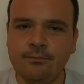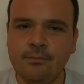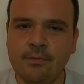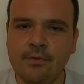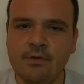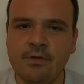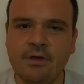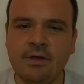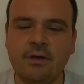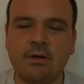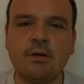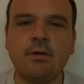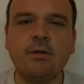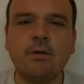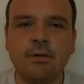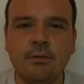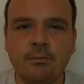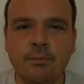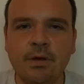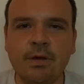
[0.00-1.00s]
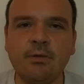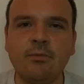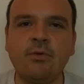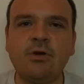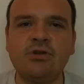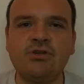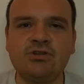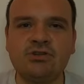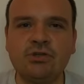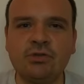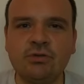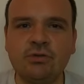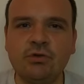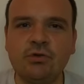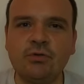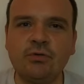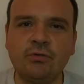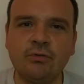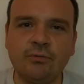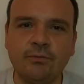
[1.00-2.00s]
There, my question to
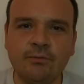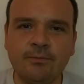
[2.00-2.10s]
you.